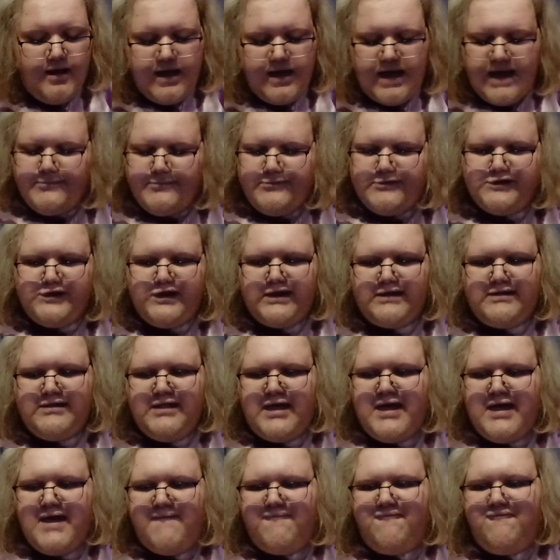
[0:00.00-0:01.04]
I'm just like,
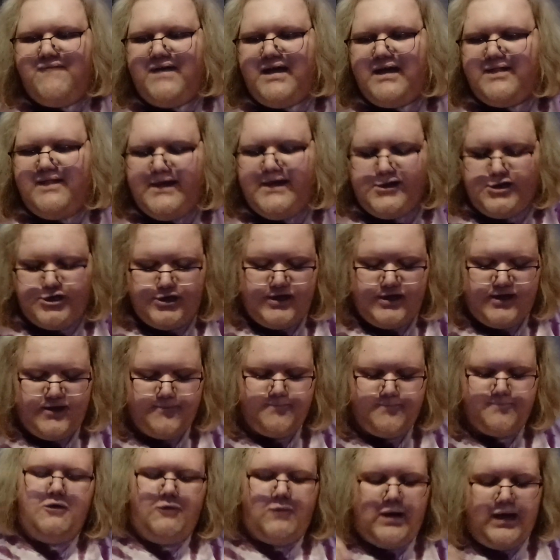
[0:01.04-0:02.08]
nah, fuck this shit,
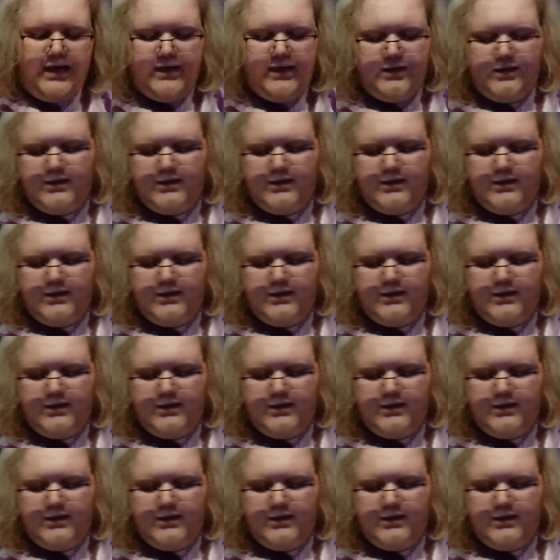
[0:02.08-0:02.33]
right?